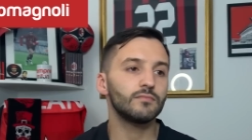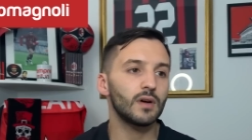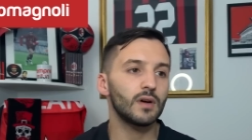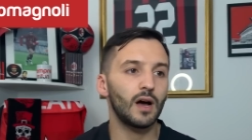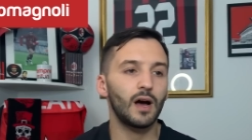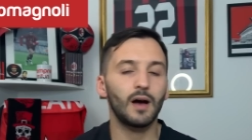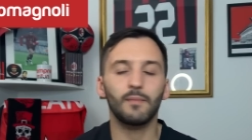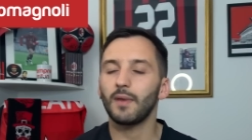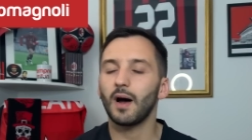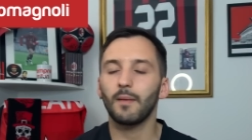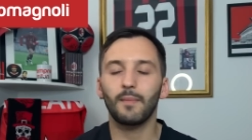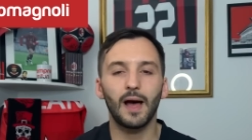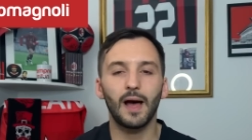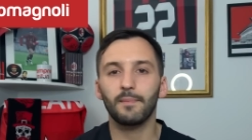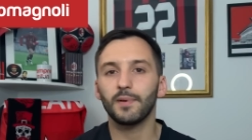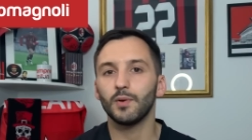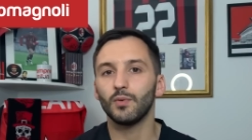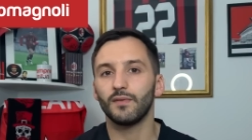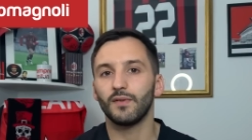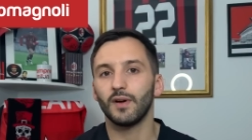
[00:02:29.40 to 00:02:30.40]
I'm, I'm
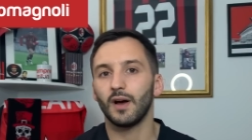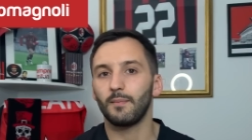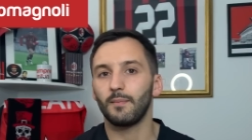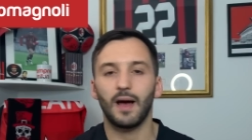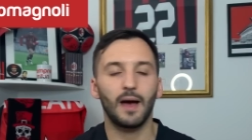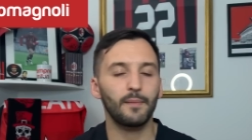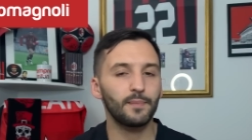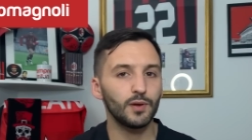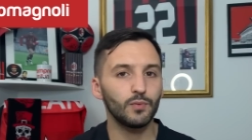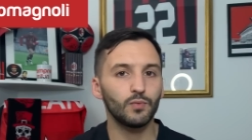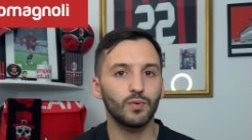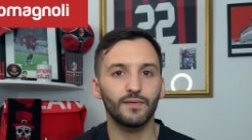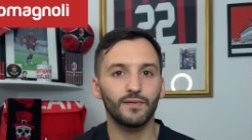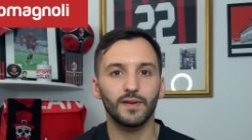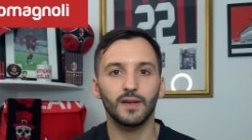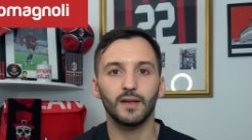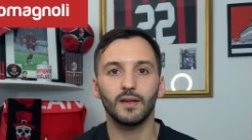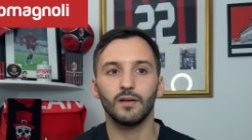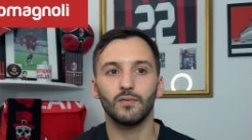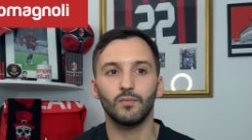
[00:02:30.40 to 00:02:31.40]
happy with it. I'm happy with
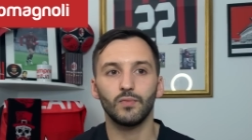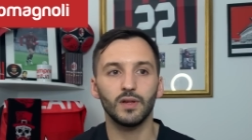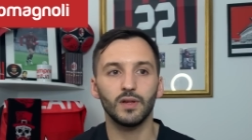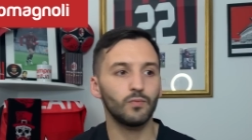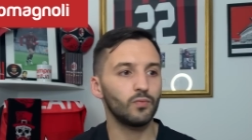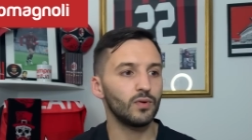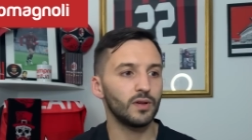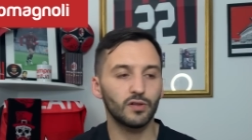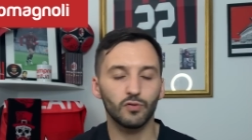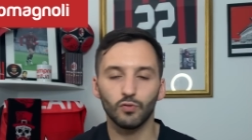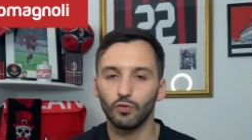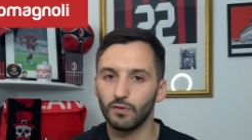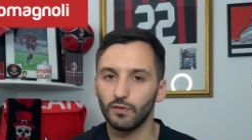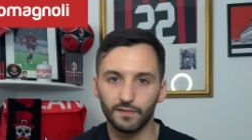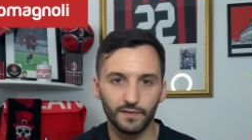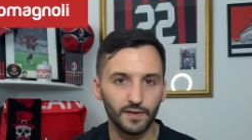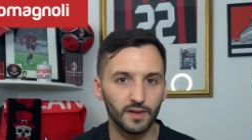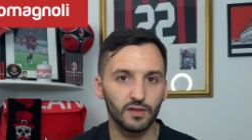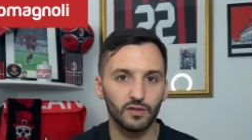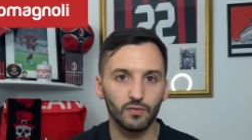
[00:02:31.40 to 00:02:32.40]
it. We we sort
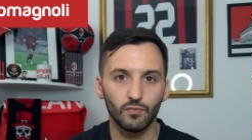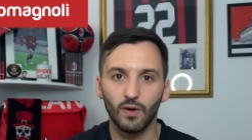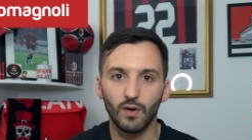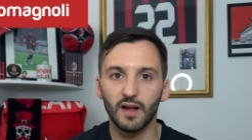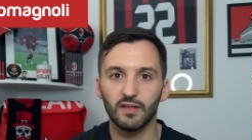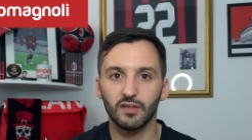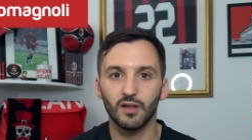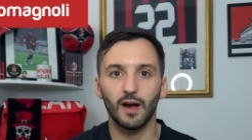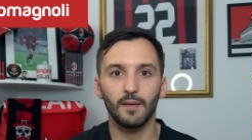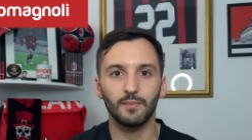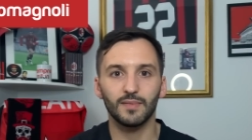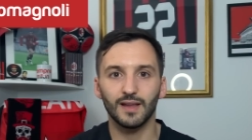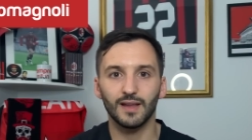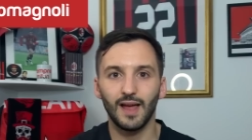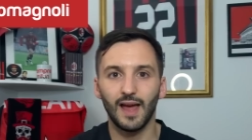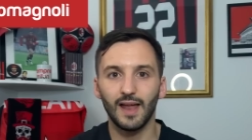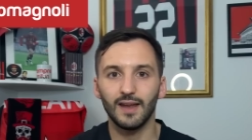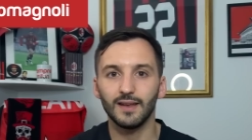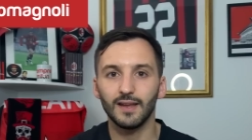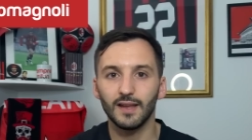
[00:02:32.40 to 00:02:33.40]
of it's the right time
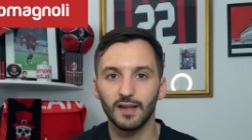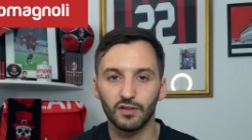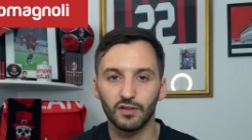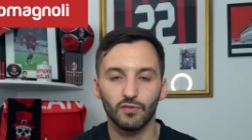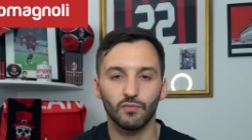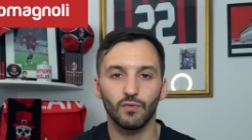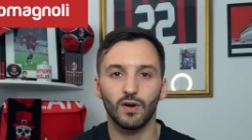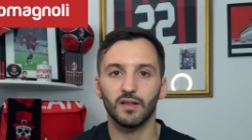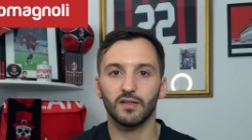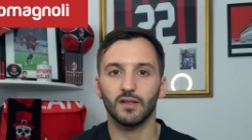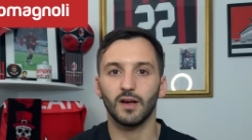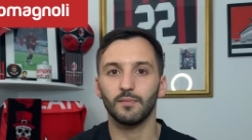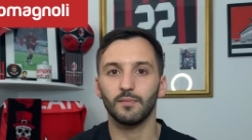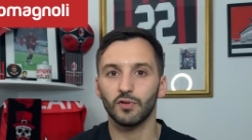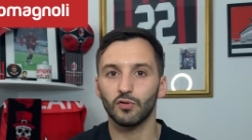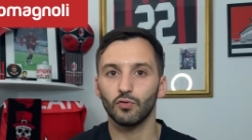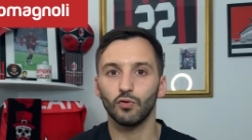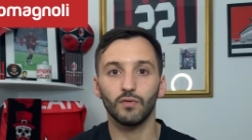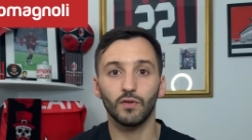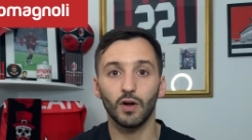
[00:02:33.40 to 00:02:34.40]
to end it. It's the right time to
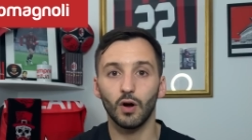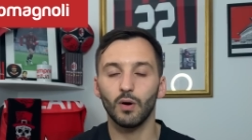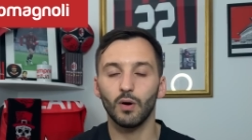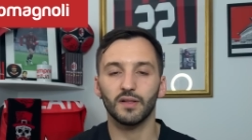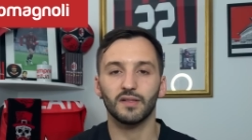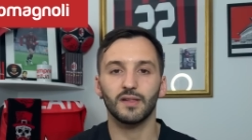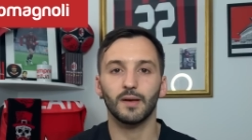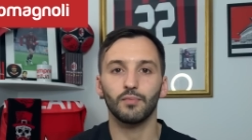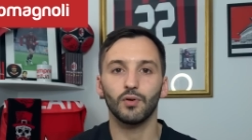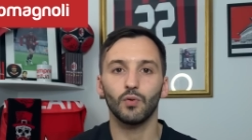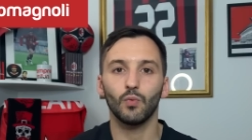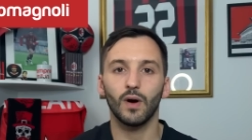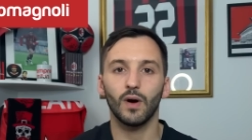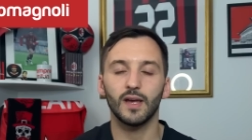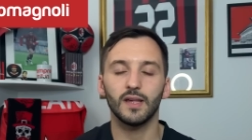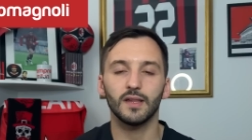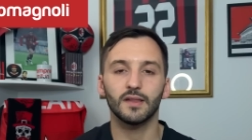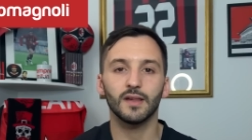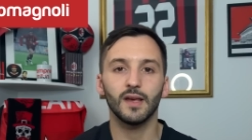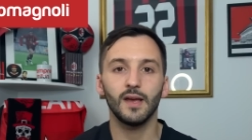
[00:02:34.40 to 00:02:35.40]
sort of go our separate
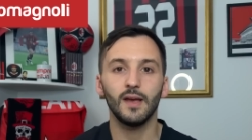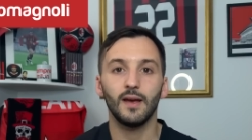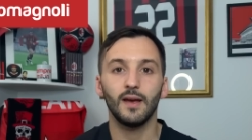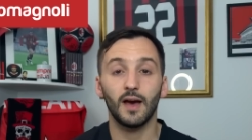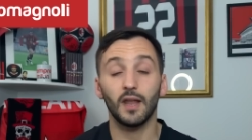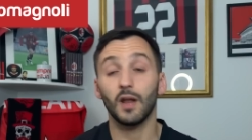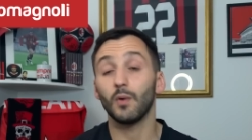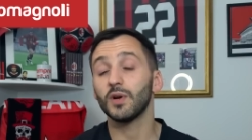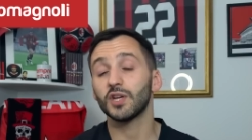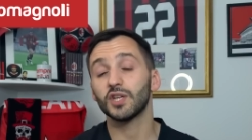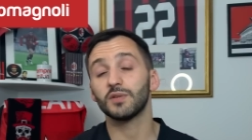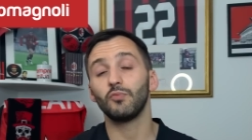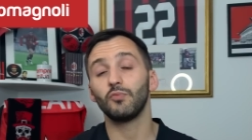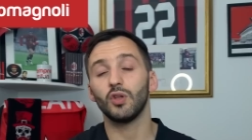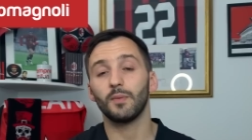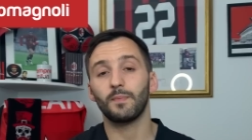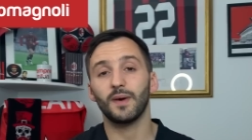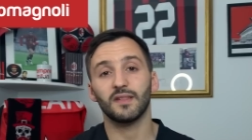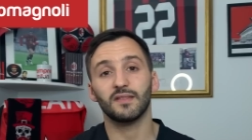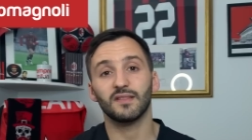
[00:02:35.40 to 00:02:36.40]
ways. And I wish him all
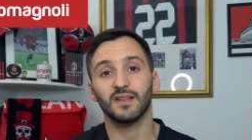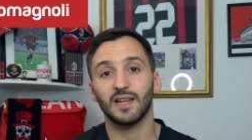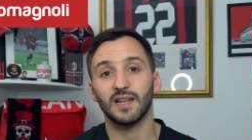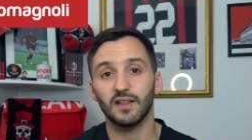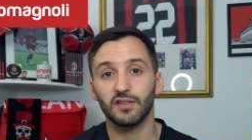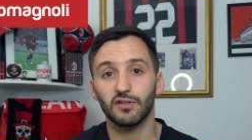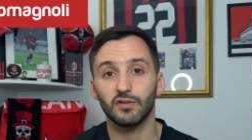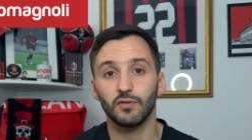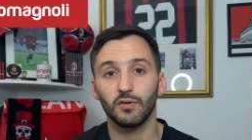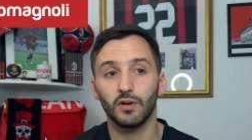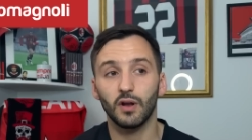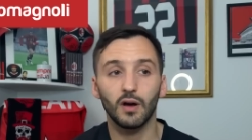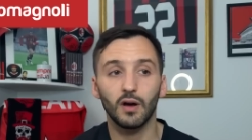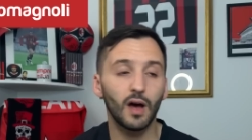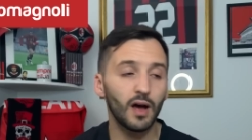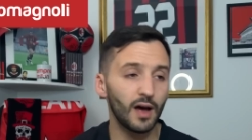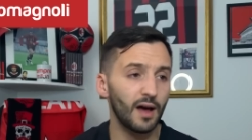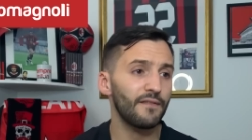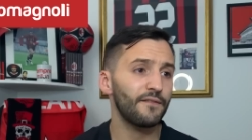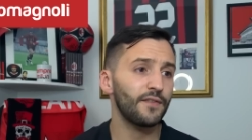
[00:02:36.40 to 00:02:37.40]
the best at Lazio. And
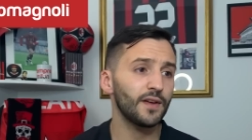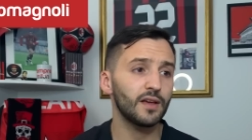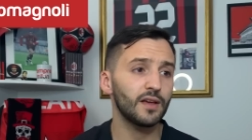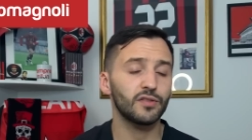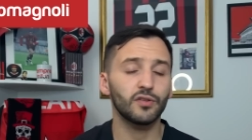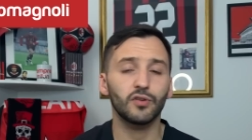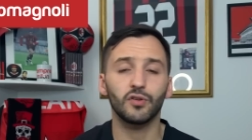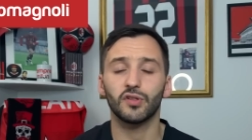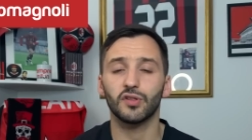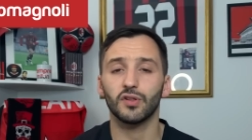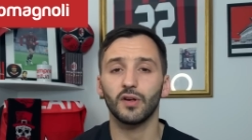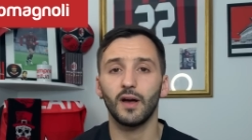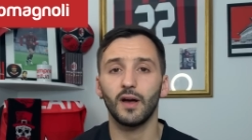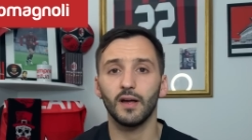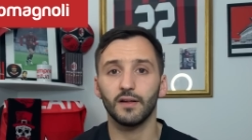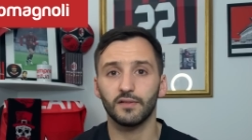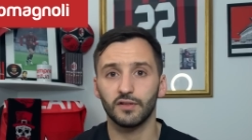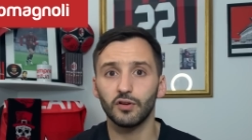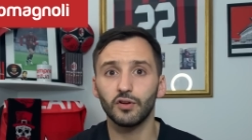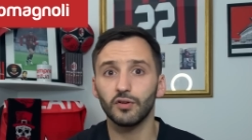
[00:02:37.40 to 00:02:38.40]
I, I think it's a good sight.
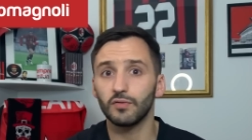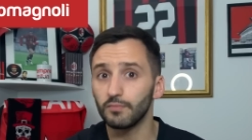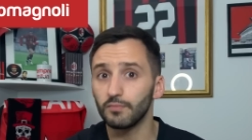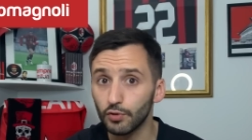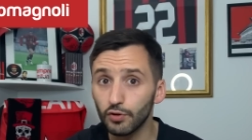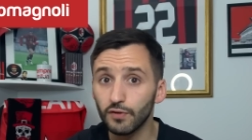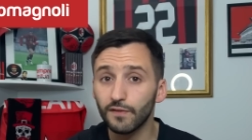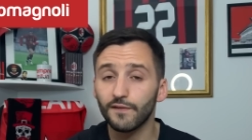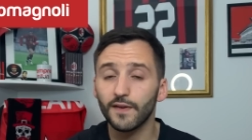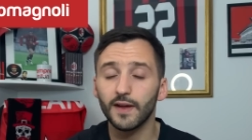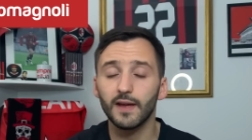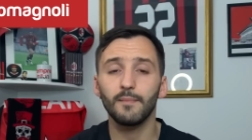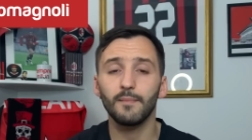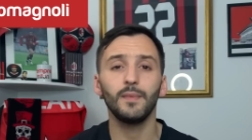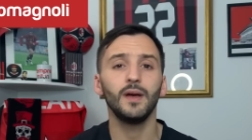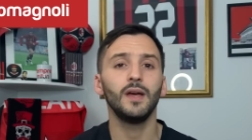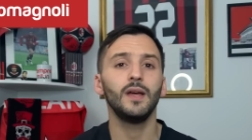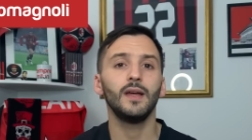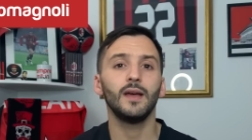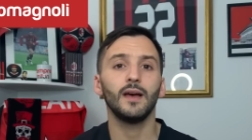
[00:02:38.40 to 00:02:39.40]
That's a good move for
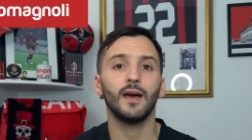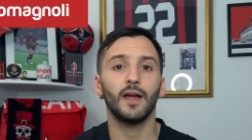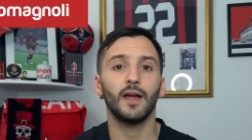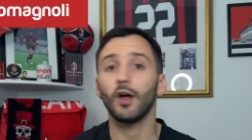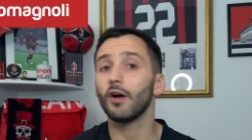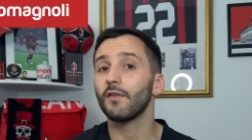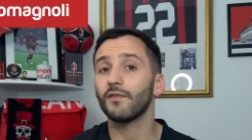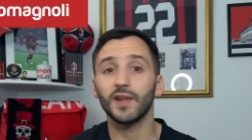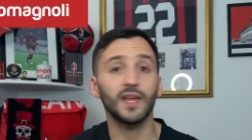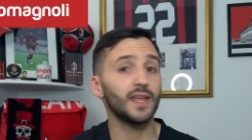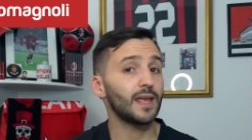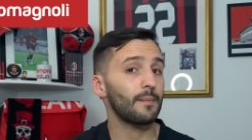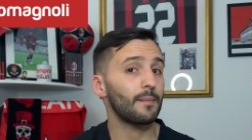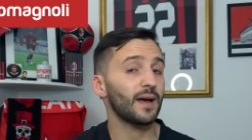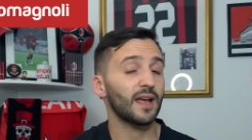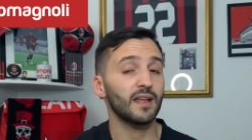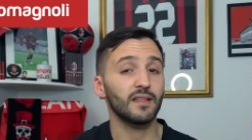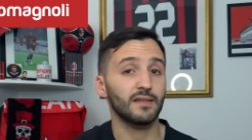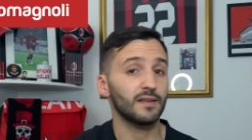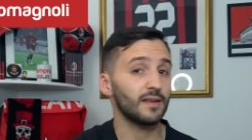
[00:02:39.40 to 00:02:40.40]
him and hopefully he can get
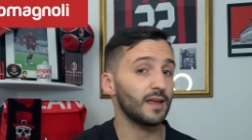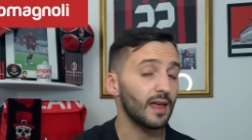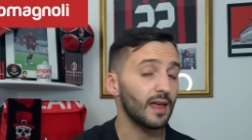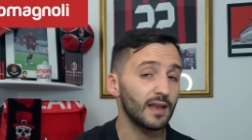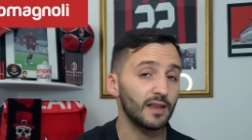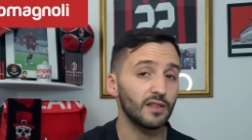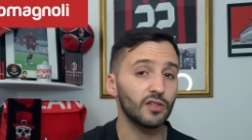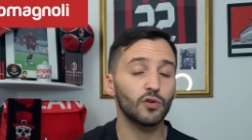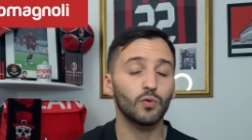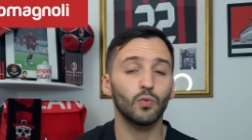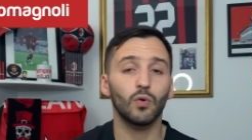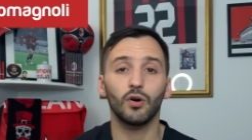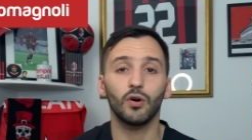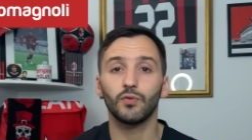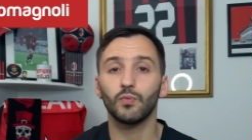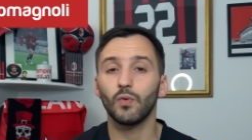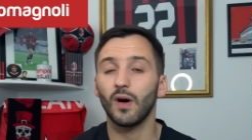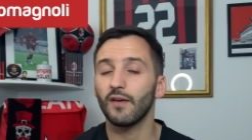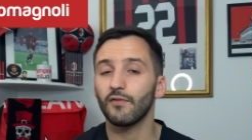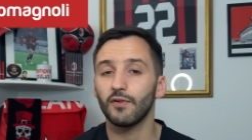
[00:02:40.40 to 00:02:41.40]
back into the Italy squad,
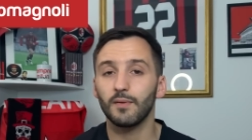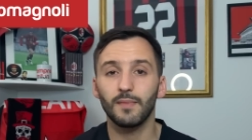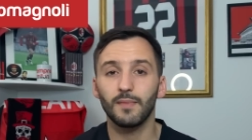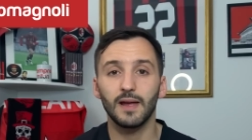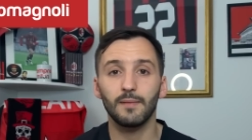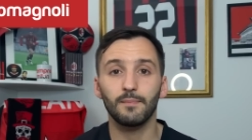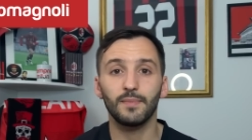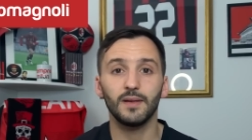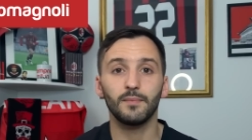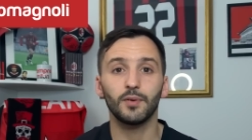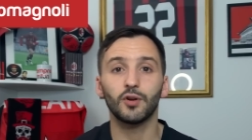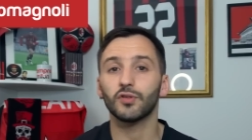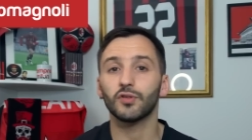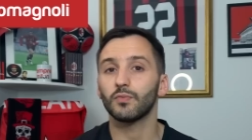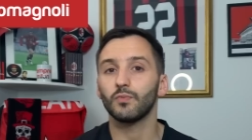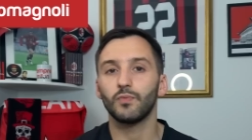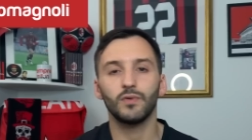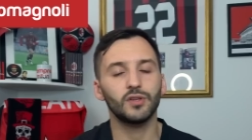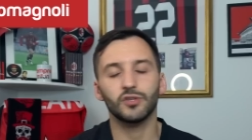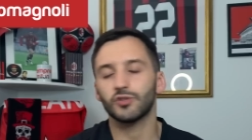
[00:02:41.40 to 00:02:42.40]
whatever it may be, because
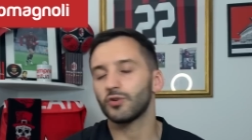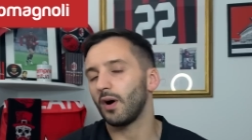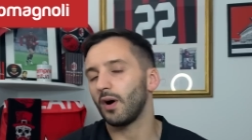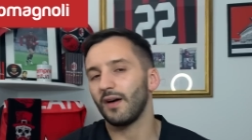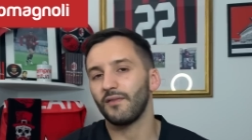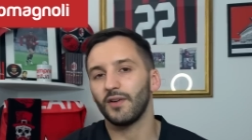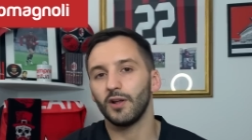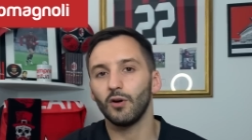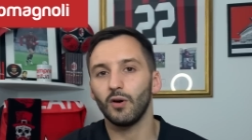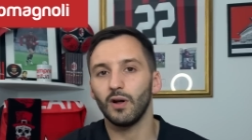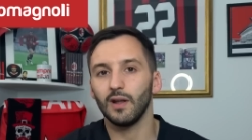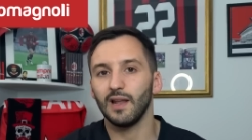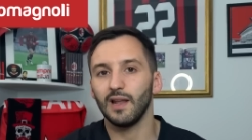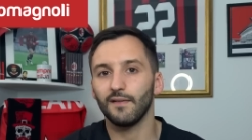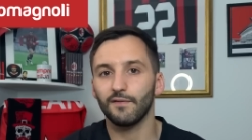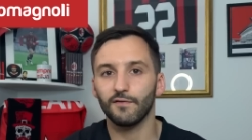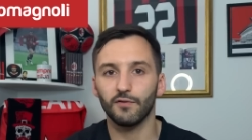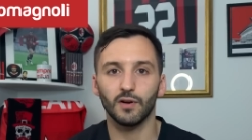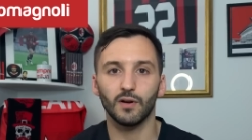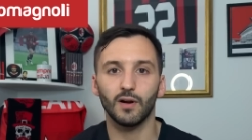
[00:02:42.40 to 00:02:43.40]
we just got to have a lot of
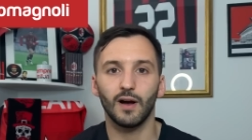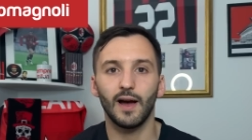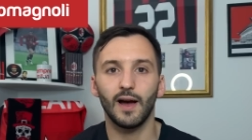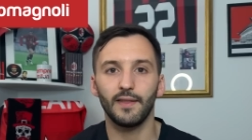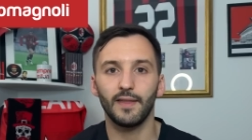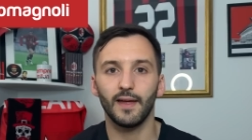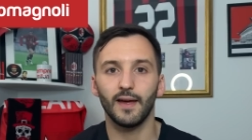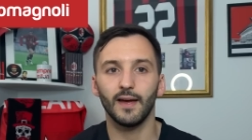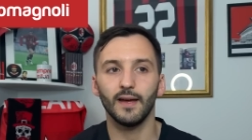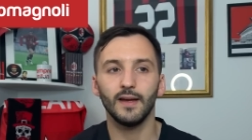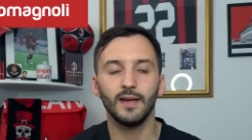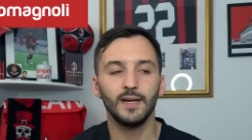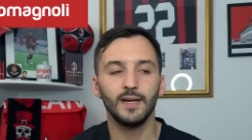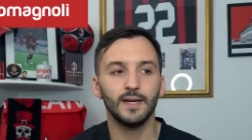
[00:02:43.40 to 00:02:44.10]
love for a guy there.